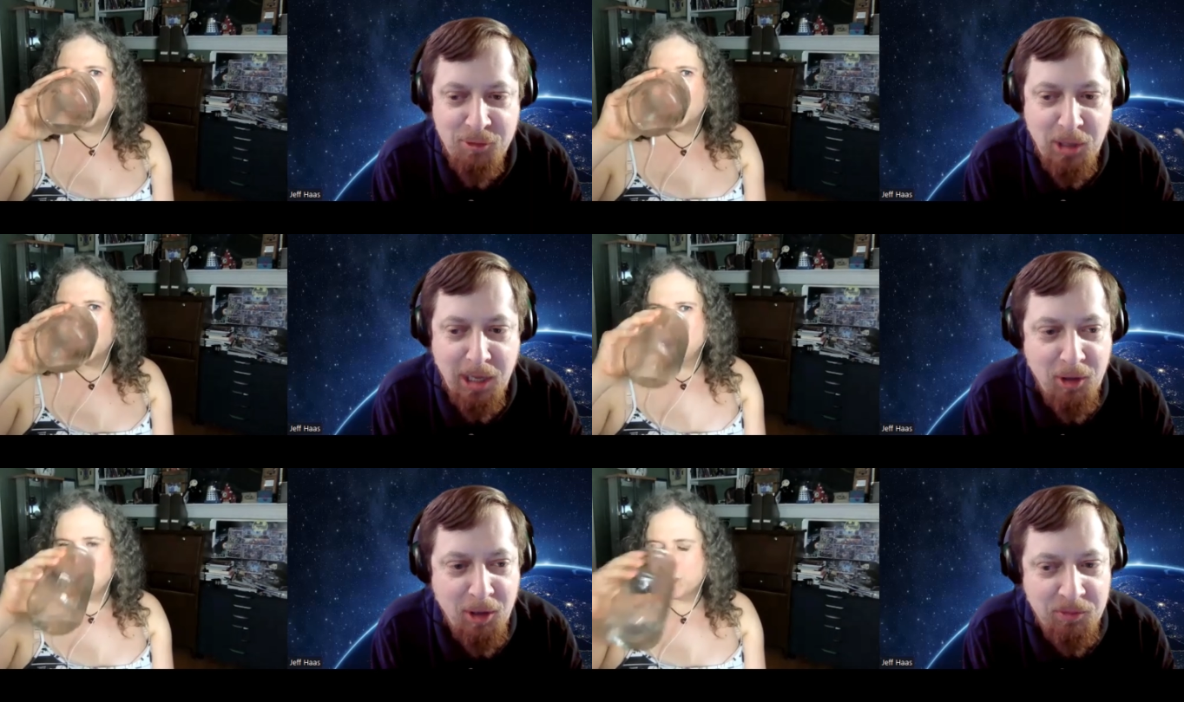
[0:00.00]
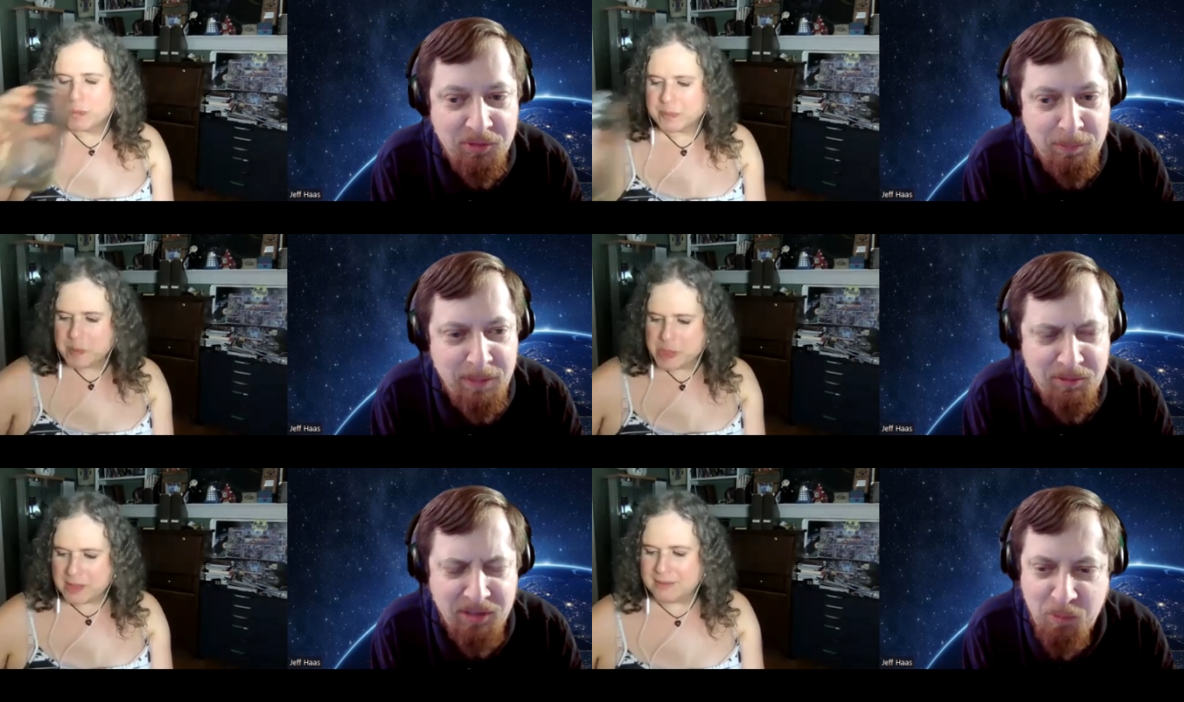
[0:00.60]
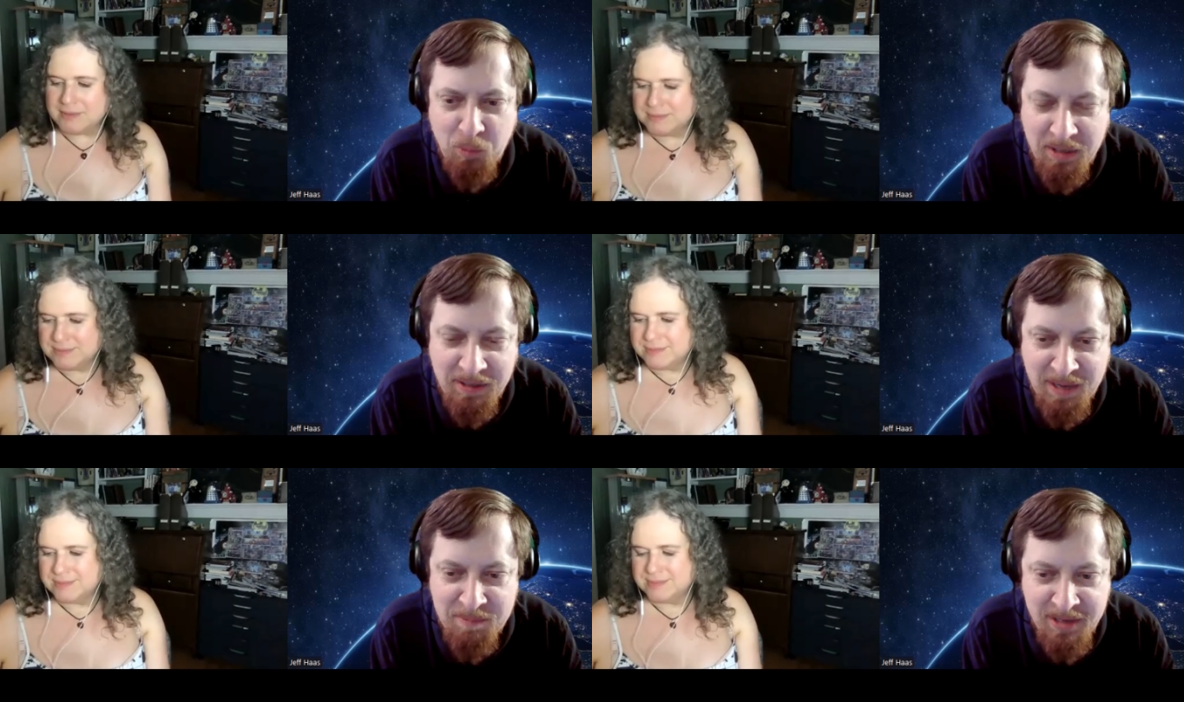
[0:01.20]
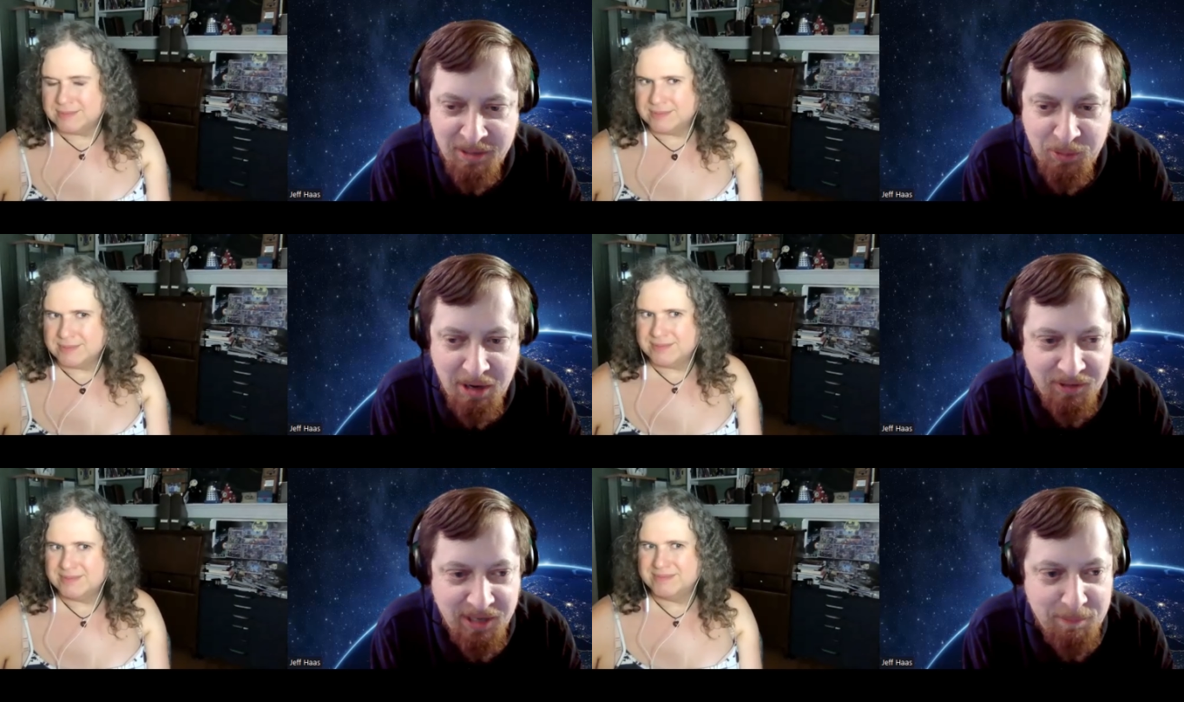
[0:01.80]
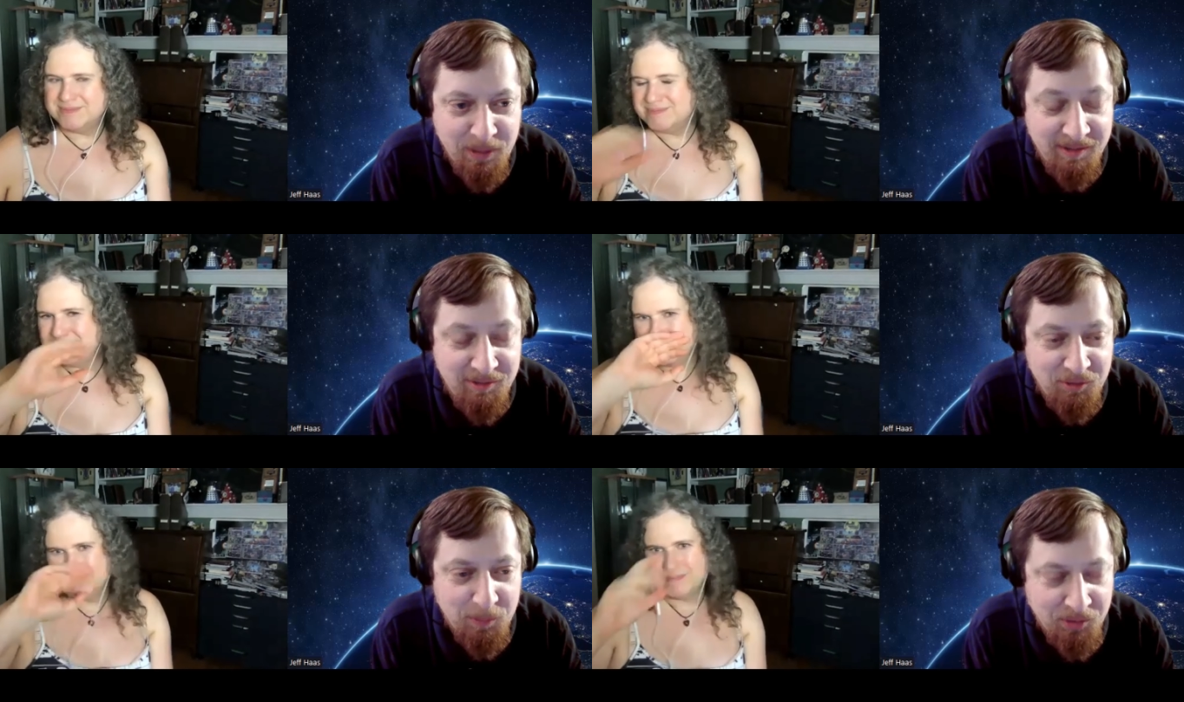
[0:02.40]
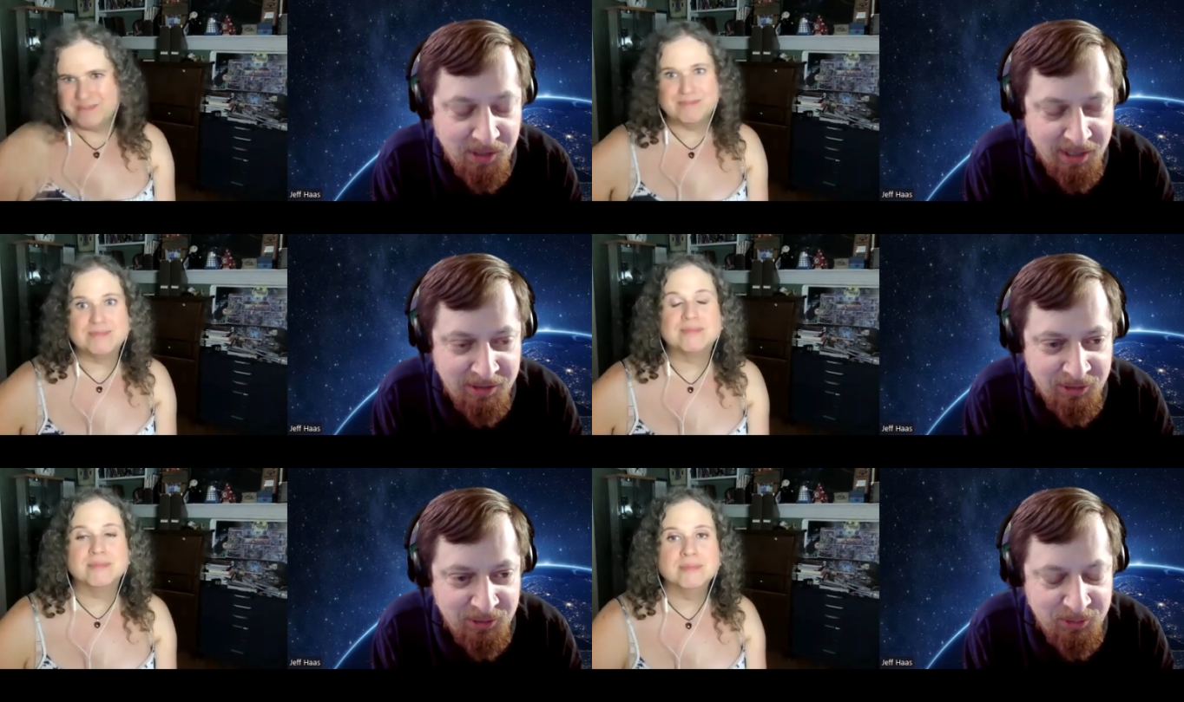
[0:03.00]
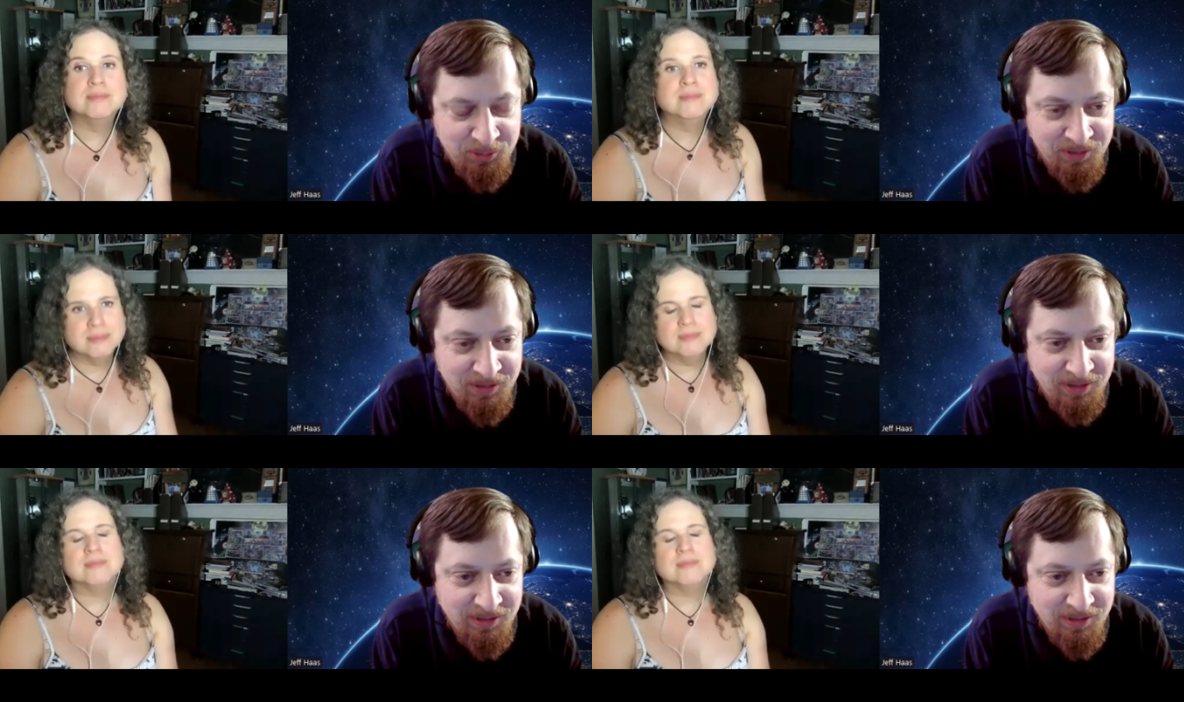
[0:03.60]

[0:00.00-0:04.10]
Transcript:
Speaker 1: So I thought it was me. I was like, what did I miss? But I forget? But this is a brand new,